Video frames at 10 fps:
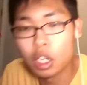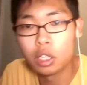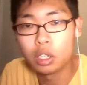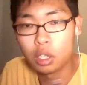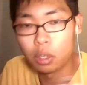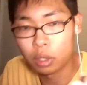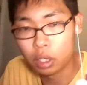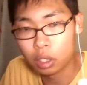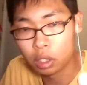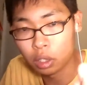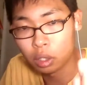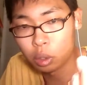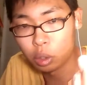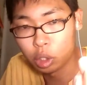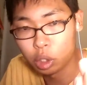it. Now I got the little
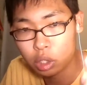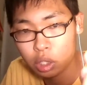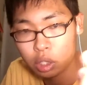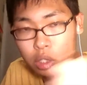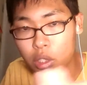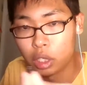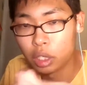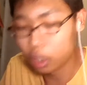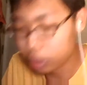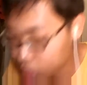hook. Now I just